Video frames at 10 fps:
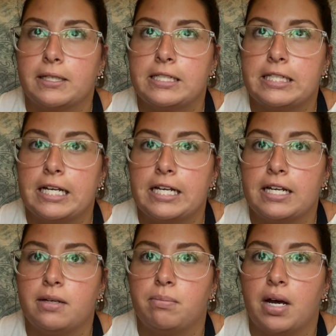steak
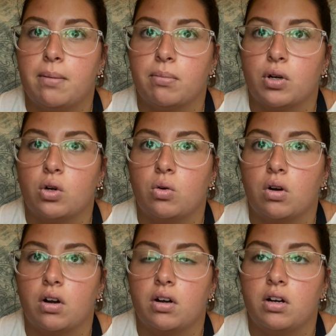and
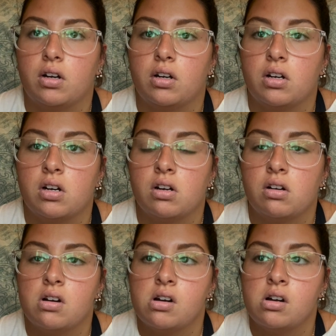peppercorn.
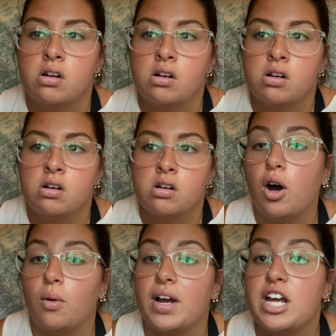Oh,